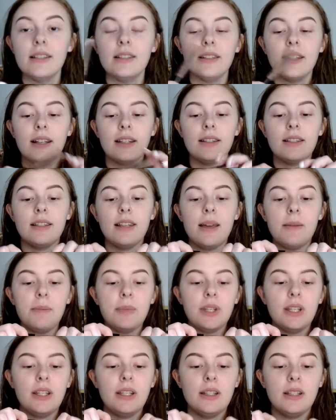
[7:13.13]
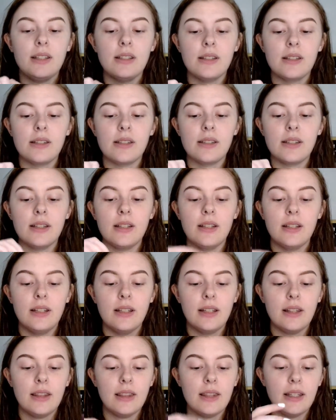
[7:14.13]
to last step is
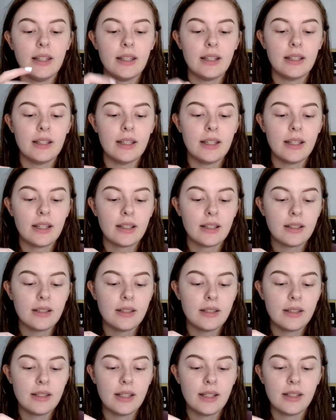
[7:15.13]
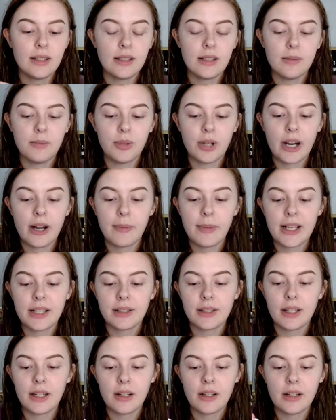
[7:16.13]
the NYX Tinted Brow
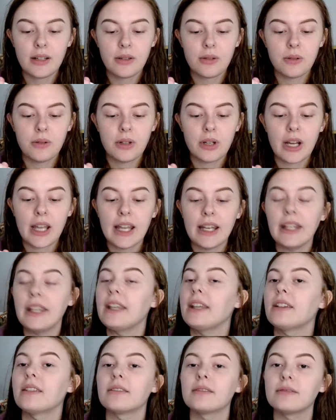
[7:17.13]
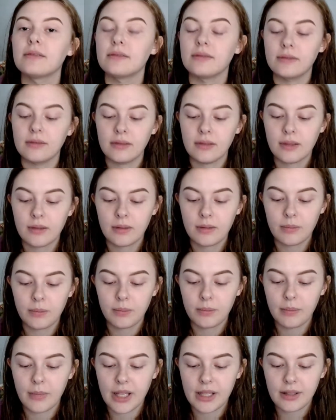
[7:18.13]
Mascara, or any
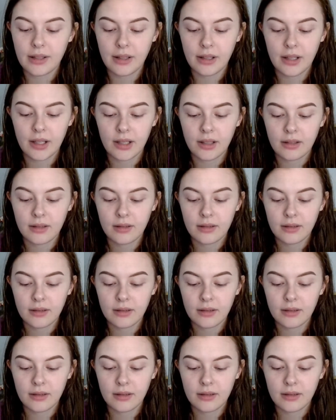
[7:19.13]
mascara.